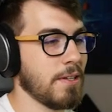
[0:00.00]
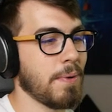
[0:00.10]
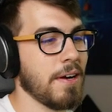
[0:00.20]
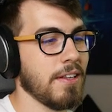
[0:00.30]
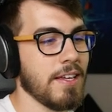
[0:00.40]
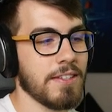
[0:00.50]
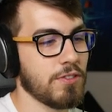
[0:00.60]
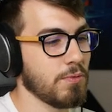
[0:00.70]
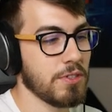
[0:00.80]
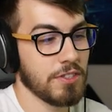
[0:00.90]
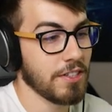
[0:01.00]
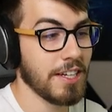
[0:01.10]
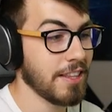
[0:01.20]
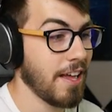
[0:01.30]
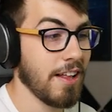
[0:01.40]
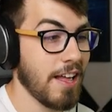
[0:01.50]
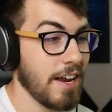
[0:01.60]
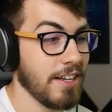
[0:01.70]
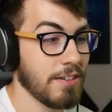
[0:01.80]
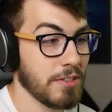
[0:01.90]
Apparently, it's we're just gonna get the hell
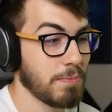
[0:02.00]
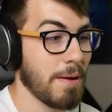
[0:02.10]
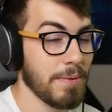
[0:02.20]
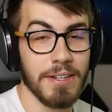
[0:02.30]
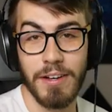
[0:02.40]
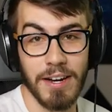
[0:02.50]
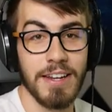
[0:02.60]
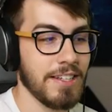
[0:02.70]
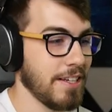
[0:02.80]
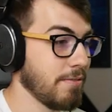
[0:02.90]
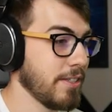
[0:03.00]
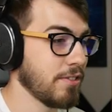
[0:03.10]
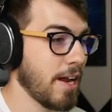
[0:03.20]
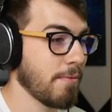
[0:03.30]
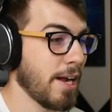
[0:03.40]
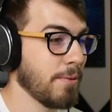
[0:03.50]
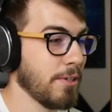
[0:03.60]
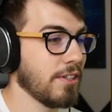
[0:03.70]
out of here, which is probably a good idea. Wrist strap, grapple